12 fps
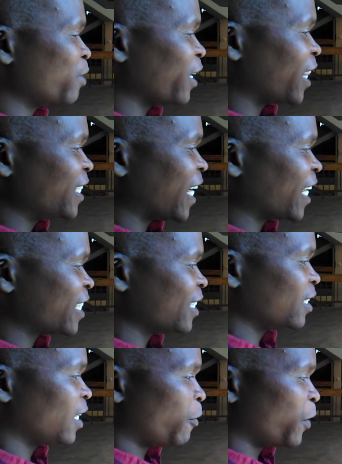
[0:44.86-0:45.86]
brother
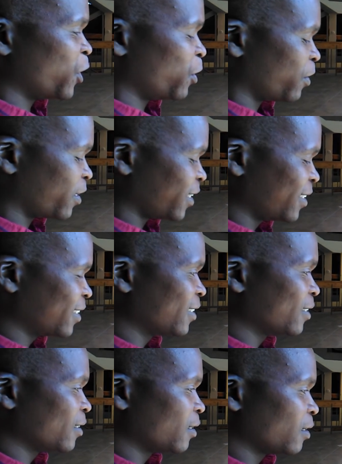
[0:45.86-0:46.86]
Jackson, how are you?